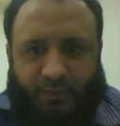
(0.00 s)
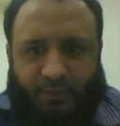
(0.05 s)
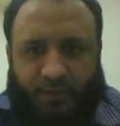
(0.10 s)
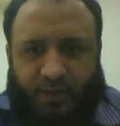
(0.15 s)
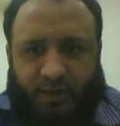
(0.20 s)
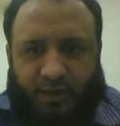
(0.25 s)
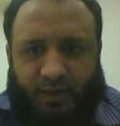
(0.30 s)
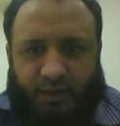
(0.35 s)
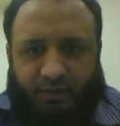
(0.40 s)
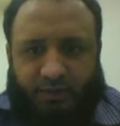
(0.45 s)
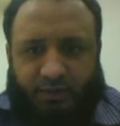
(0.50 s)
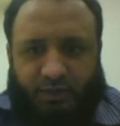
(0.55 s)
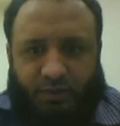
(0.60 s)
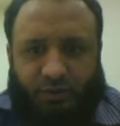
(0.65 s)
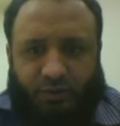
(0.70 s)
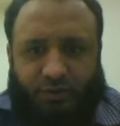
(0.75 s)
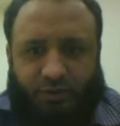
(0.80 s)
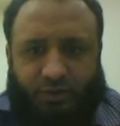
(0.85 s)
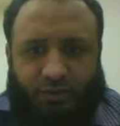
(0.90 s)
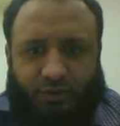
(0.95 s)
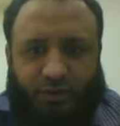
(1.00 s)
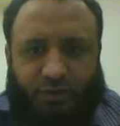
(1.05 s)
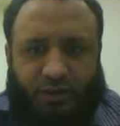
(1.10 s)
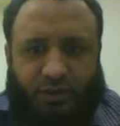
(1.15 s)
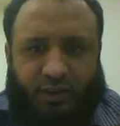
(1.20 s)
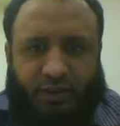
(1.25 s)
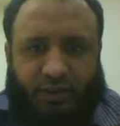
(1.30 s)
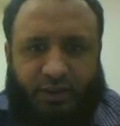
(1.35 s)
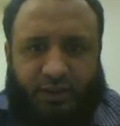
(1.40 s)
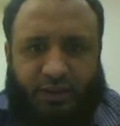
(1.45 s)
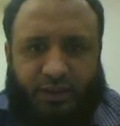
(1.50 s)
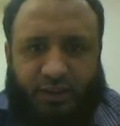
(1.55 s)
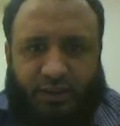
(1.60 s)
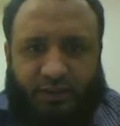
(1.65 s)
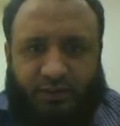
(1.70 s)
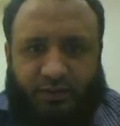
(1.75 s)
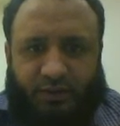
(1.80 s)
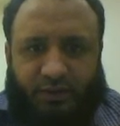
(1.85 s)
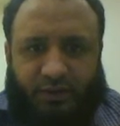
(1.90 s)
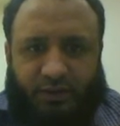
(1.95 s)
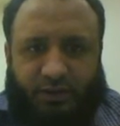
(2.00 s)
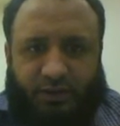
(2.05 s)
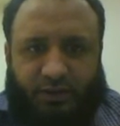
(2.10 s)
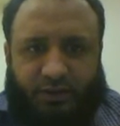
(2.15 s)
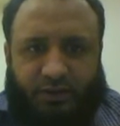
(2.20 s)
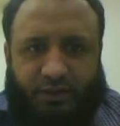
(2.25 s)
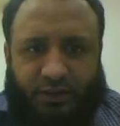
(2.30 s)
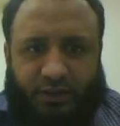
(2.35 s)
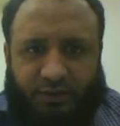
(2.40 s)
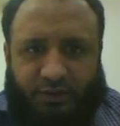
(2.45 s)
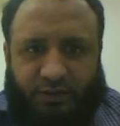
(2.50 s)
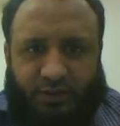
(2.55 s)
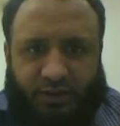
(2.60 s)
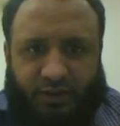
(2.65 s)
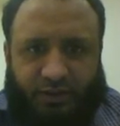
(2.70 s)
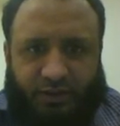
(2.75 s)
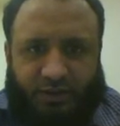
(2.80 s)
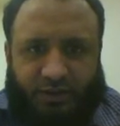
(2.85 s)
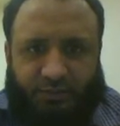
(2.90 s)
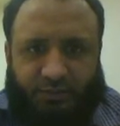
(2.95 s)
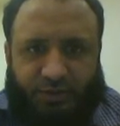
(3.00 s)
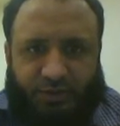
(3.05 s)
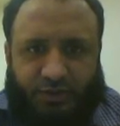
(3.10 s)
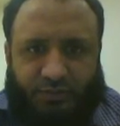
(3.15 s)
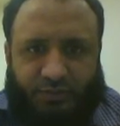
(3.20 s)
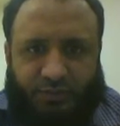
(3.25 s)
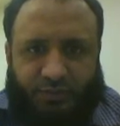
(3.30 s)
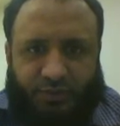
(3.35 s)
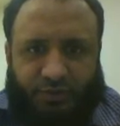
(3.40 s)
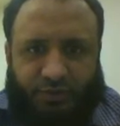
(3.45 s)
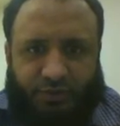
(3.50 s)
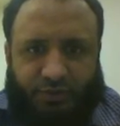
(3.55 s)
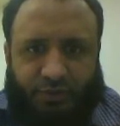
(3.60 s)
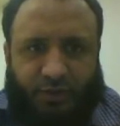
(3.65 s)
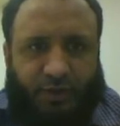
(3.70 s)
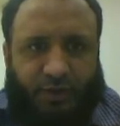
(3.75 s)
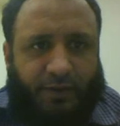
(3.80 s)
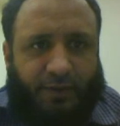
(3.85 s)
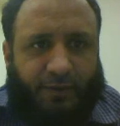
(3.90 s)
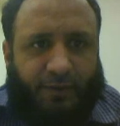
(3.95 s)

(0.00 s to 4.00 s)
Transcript: let's have a closer look, and I'll run the simulation for you,